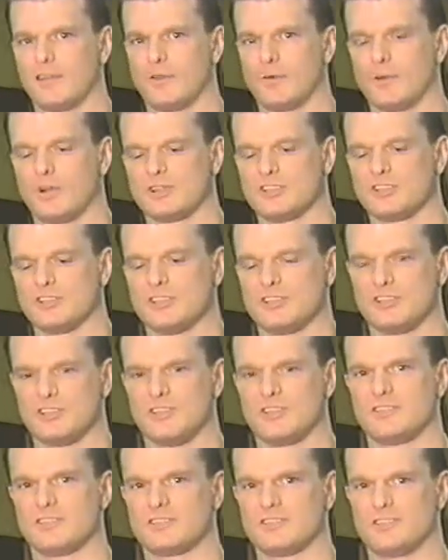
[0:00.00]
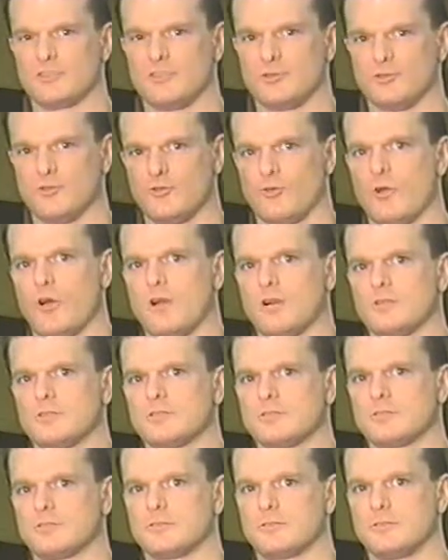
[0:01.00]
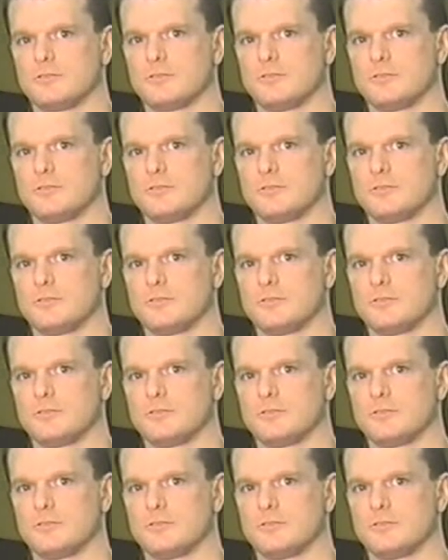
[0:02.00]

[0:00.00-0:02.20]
there wasn't just the drugs.